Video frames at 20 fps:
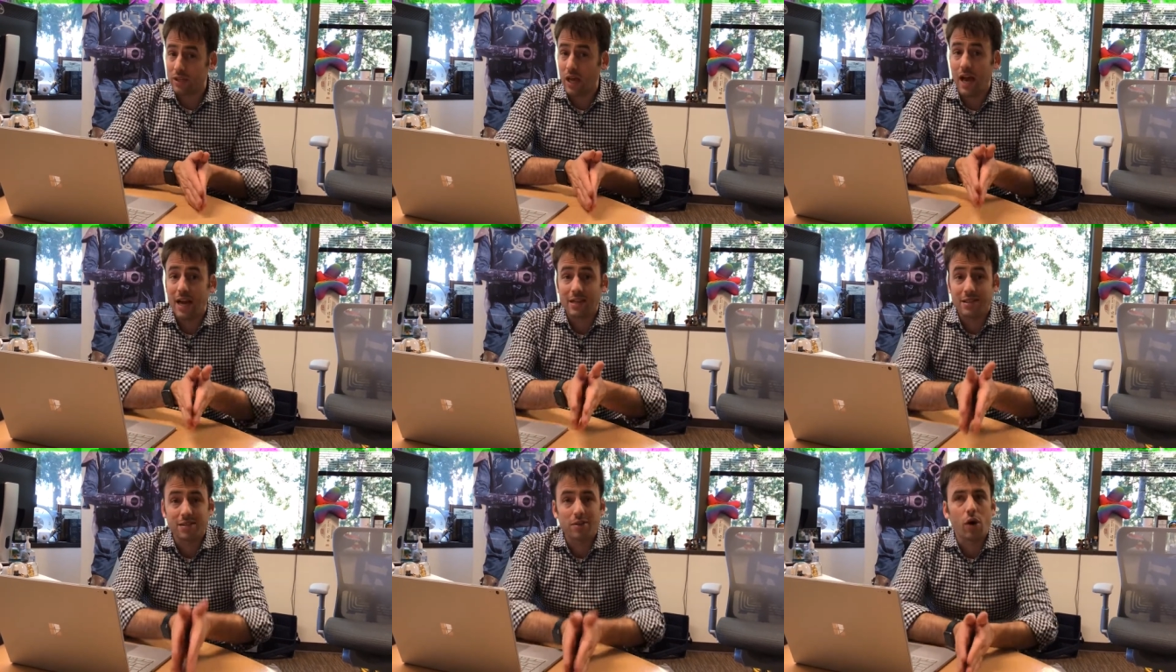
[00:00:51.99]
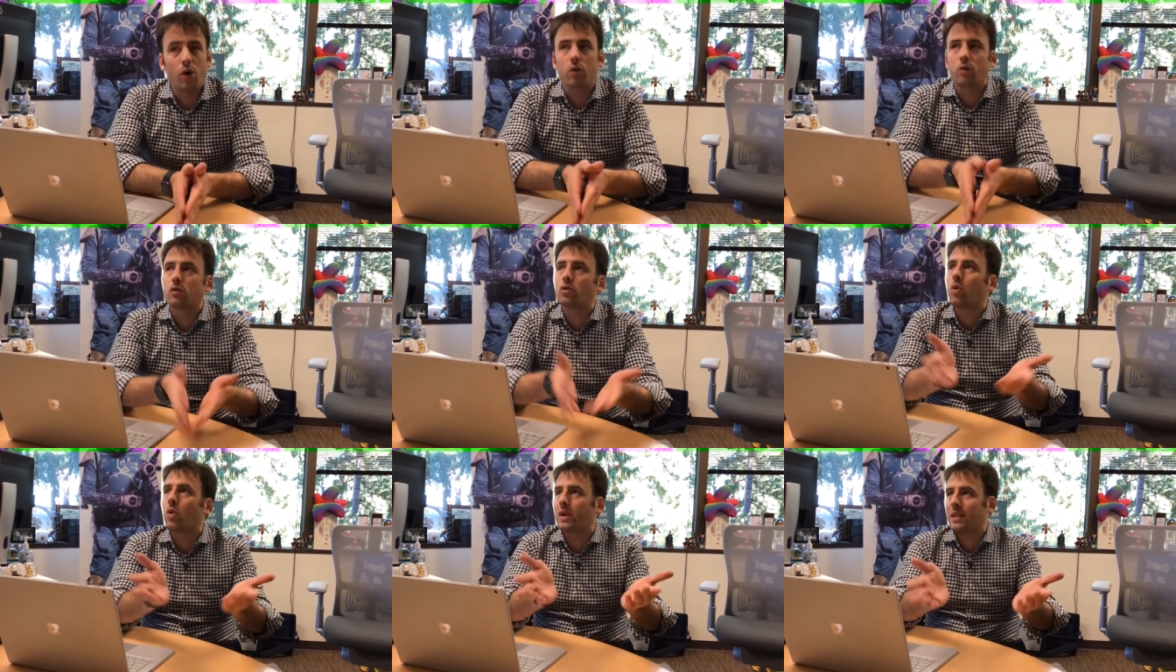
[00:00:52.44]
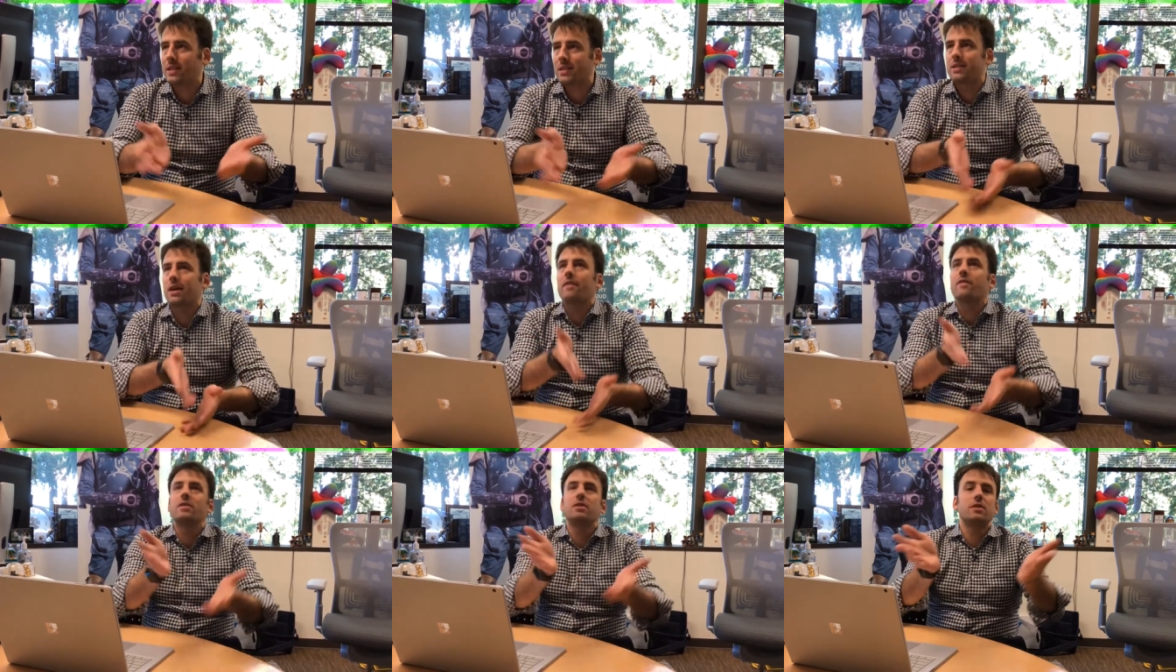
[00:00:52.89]
ISO
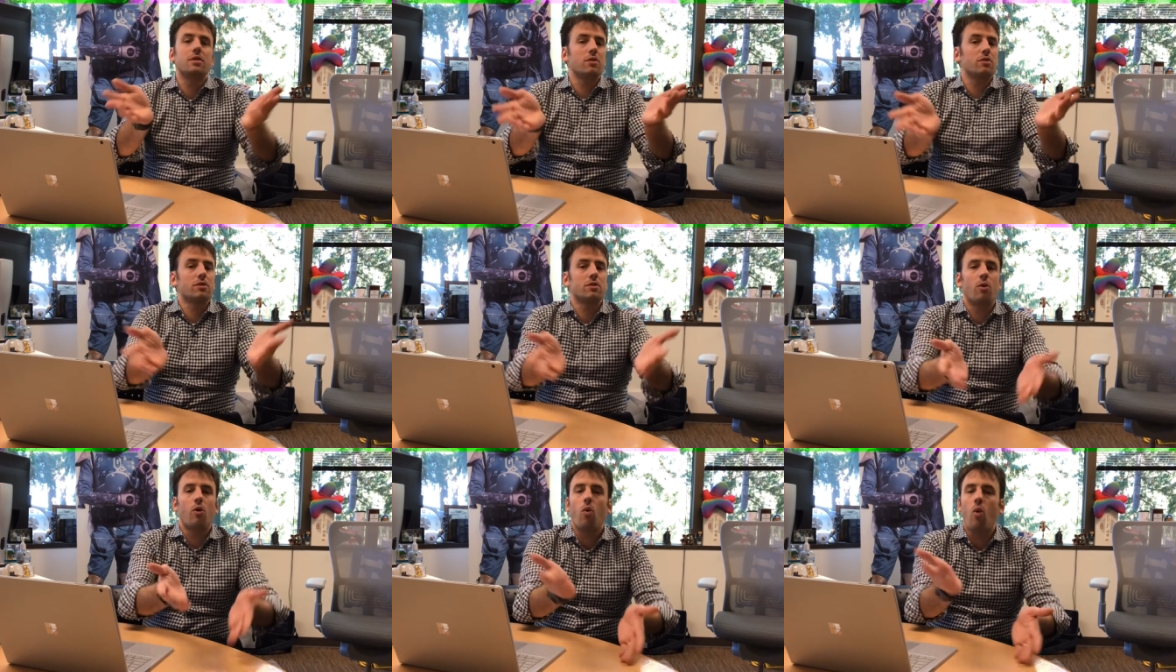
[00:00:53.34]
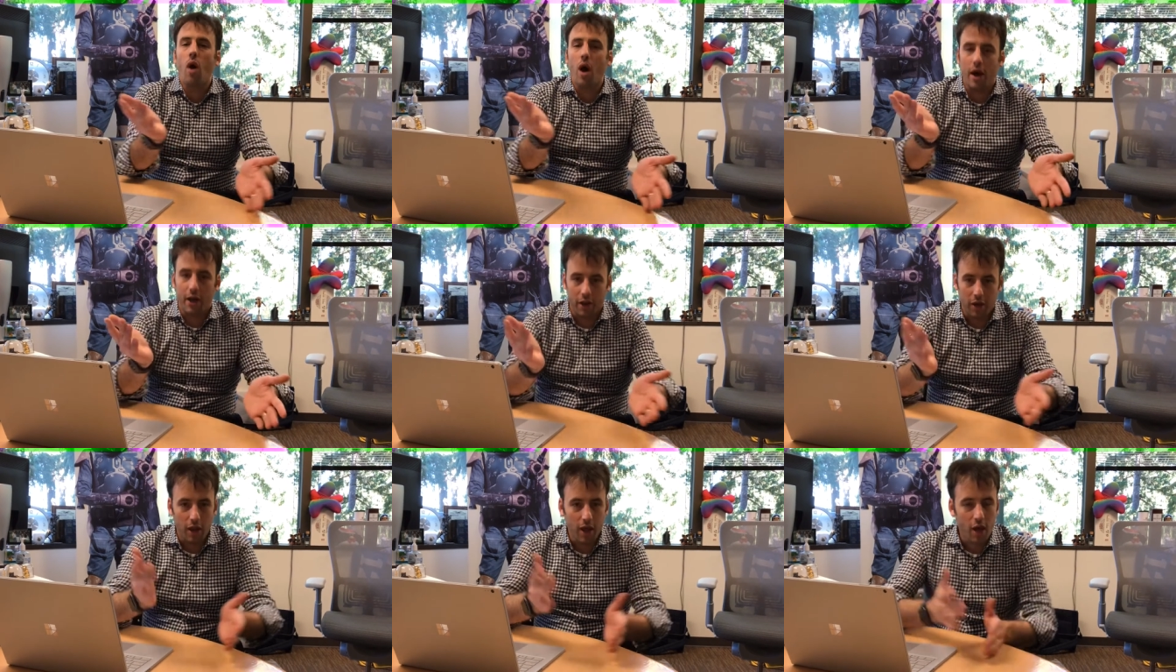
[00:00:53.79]
27001,